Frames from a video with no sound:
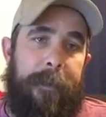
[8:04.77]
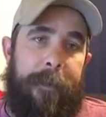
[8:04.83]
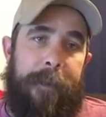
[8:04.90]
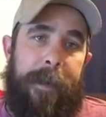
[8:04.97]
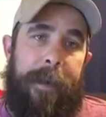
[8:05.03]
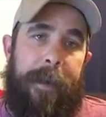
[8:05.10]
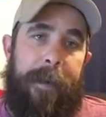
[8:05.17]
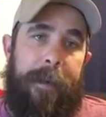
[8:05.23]

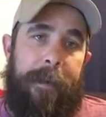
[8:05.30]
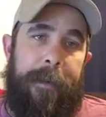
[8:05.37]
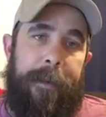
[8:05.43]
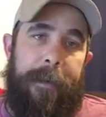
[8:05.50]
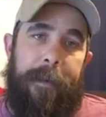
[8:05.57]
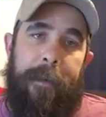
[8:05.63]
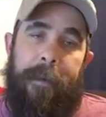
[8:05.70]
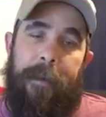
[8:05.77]
Okay,
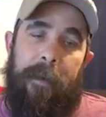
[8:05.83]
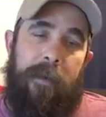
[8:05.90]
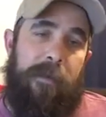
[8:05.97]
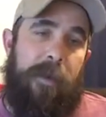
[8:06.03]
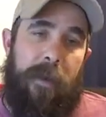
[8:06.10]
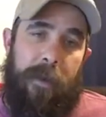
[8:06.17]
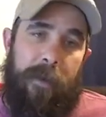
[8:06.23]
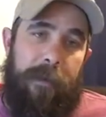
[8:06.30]

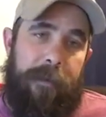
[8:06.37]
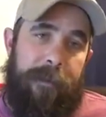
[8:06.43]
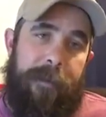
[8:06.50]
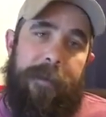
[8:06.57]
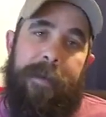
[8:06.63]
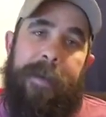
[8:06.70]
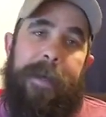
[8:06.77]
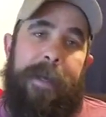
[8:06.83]
so
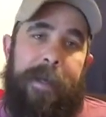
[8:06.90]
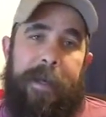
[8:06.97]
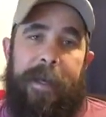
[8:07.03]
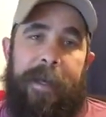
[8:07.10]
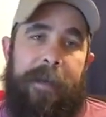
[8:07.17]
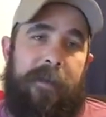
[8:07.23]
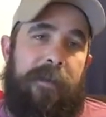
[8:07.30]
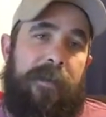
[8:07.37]

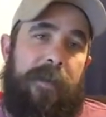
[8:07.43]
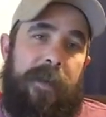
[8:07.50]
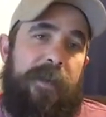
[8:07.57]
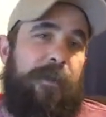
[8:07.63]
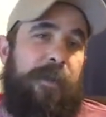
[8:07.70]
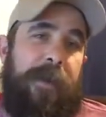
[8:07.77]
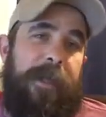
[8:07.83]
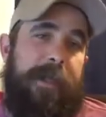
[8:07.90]
it's
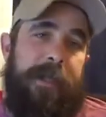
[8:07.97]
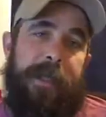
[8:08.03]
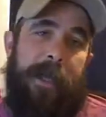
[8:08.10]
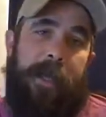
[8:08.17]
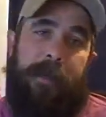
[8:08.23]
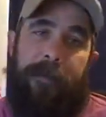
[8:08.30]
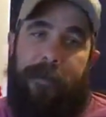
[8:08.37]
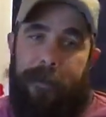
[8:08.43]
pretty
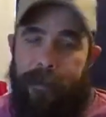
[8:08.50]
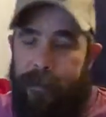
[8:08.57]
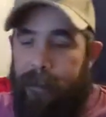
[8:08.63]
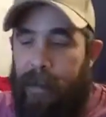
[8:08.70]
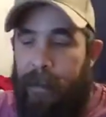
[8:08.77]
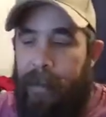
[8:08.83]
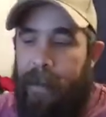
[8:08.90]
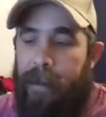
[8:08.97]
safe.
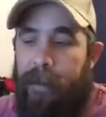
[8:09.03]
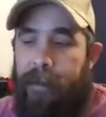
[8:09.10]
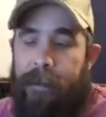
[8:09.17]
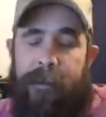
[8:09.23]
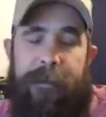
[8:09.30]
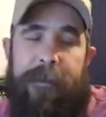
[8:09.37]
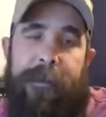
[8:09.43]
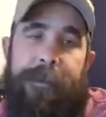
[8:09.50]
I mean,
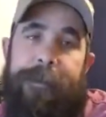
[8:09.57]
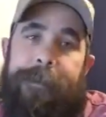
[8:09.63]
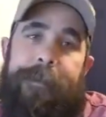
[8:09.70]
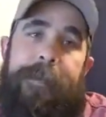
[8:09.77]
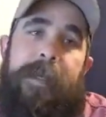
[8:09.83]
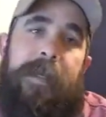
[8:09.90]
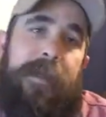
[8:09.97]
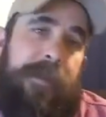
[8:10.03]

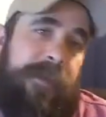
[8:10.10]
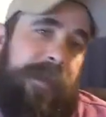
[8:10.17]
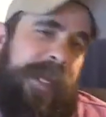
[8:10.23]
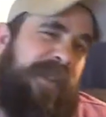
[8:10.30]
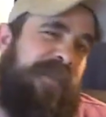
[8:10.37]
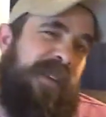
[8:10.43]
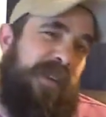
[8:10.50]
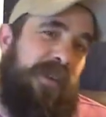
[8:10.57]
it's
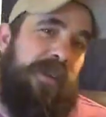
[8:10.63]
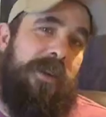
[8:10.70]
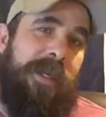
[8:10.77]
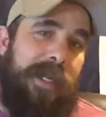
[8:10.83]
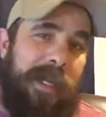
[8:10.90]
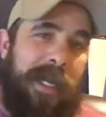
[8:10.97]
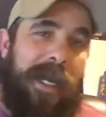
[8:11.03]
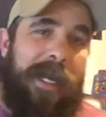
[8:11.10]
safe as you can
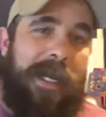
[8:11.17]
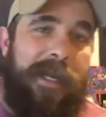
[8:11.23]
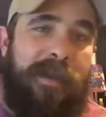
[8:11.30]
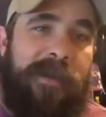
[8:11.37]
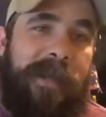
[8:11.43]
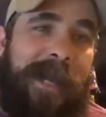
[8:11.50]
get, I guess,